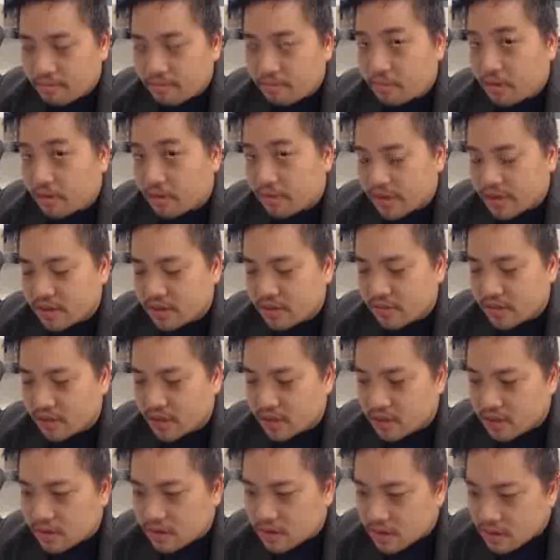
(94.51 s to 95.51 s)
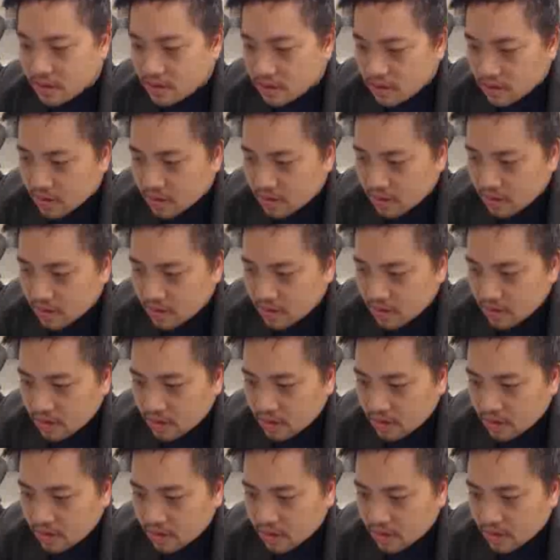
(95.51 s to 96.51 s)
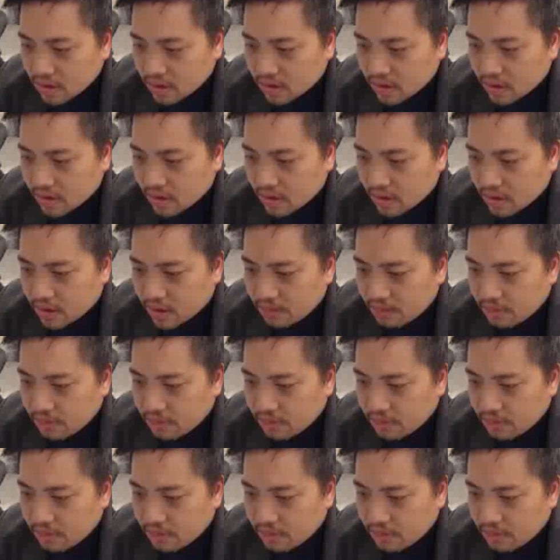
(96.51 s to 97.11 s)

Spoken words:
privileges for this. Yep.